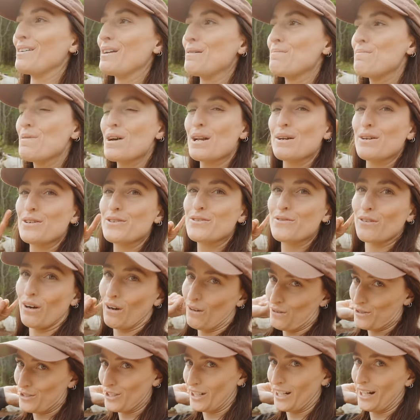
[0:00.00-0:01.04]
gonna put a
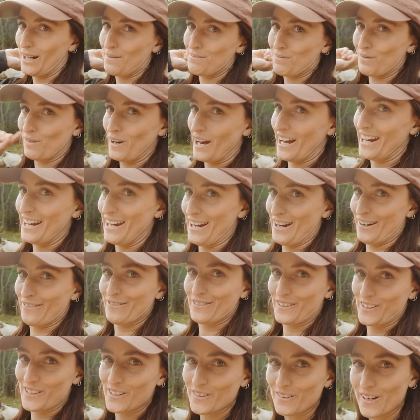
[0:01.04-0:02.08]
drone shot up right here
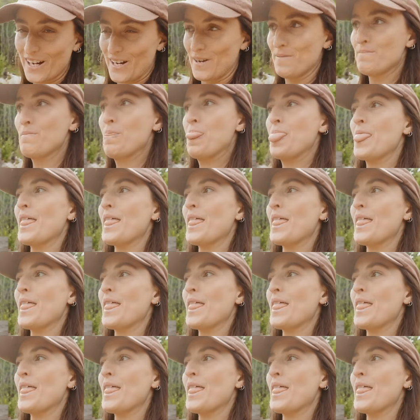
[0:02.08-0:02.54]
for you all.